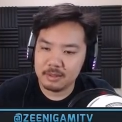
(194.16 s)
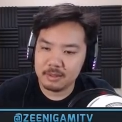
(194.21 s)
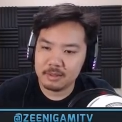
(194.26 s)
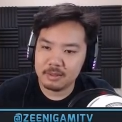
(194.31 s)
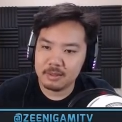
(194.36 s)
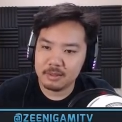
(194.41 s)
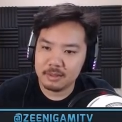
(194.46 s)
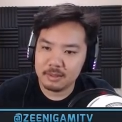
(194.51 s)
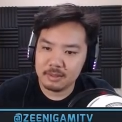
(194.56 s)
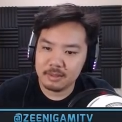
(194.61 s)

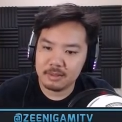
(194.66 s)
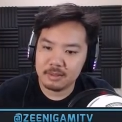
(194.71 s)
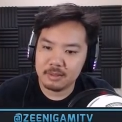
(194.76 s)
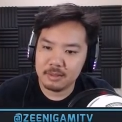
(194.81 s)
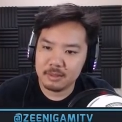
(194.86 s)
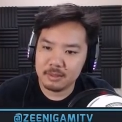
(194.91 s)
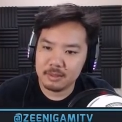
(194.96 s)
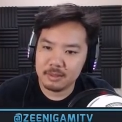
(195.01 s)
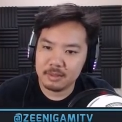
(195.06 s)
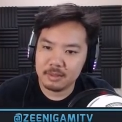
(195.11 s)

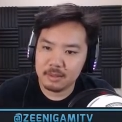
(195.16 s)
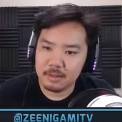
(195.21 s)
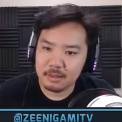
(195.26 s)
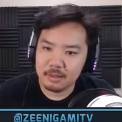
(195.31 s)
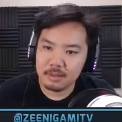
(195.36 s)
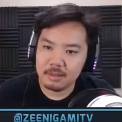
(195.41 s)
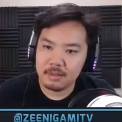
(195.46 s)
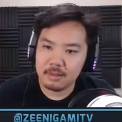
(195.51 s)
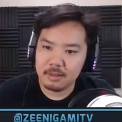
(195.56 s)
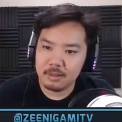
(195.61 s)

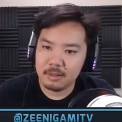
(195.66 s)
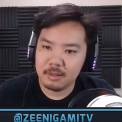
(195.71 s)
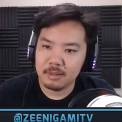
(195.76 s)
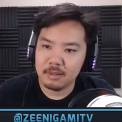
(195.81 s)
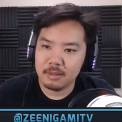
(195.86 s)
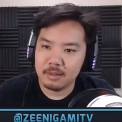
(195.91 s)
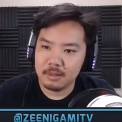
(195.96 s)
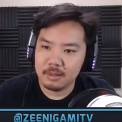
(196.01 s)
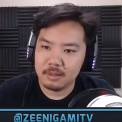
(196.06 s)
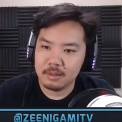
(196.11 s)

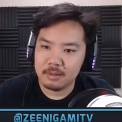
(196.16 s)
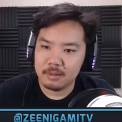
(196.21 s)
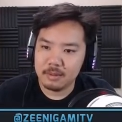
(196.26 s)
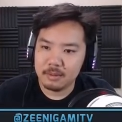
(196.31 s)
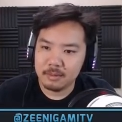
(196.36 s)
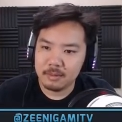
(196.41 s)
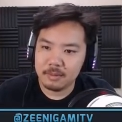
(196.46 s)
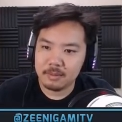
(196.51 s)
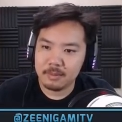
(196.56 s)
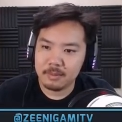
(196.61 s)

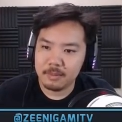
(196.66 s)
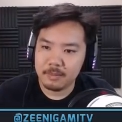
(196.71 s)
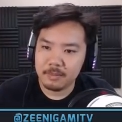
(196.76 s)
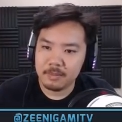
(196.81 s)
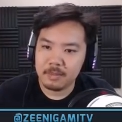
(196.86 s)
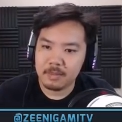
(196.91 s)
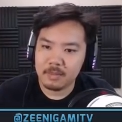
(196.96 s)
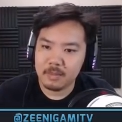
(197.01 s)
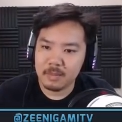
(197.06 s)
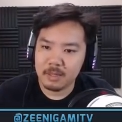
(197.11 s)

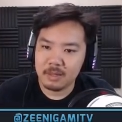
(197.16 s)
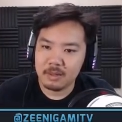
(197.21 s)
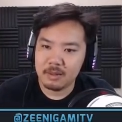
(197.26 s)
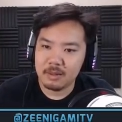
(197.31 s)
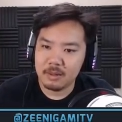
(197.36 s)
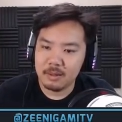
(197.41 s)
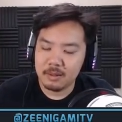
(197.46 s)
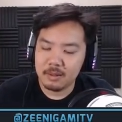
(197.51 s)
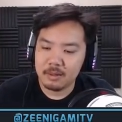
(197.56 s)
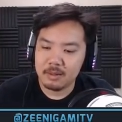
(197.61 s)

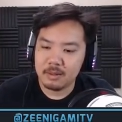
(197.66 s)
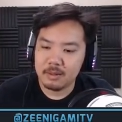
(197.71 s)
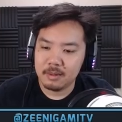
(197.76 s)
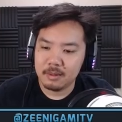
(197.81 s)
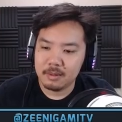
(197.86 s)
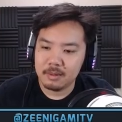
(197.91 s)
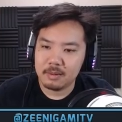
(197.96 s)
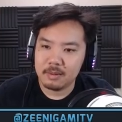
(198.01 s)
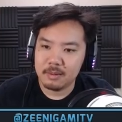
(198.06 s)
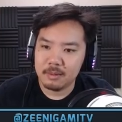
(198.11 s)

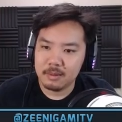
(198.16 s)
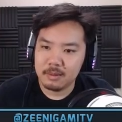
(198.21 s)
Nobody speaks.